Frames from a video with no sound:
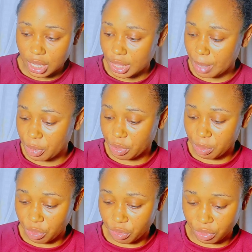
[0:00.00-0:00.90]
Let me
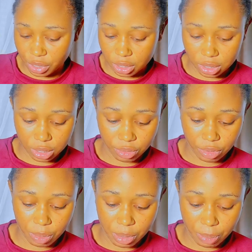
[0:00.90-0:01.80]
remove it
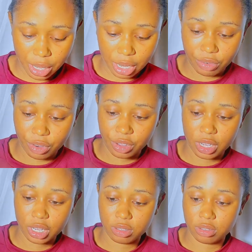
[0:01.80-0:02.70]
from the pack for you
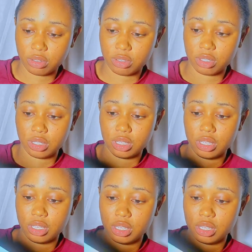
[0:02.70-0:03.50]
guys to see.